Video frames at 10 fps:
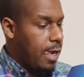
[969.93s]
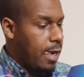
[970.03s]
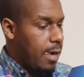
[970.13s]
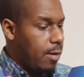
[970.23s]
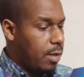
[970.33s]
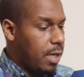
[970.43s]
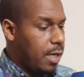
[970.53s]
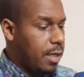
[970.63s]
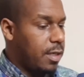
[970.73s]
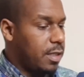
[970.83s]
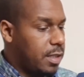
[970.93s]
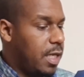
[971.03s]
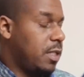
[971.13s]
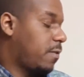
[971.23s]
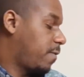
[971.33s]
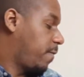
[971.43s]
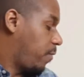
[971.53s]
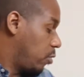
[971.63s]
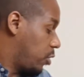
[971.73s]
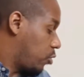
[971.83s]
Okay, now this takes
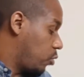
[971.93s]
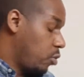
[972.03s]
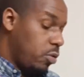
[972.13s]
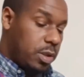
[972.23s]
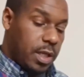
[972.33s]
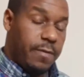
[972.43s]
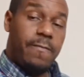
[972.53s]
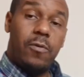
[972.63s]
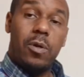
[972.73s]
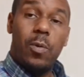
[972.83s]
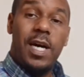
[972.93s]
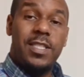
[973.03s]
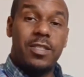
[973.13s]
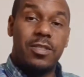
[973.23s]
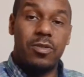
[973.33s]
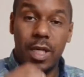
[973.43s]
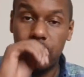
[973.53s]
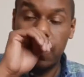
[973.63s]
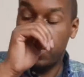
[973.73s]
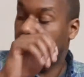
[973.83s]
4 screws and 4 washers, so that's what
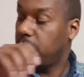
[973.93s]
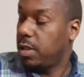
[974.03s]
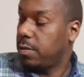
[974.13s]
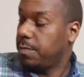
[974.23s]
we're gonna do.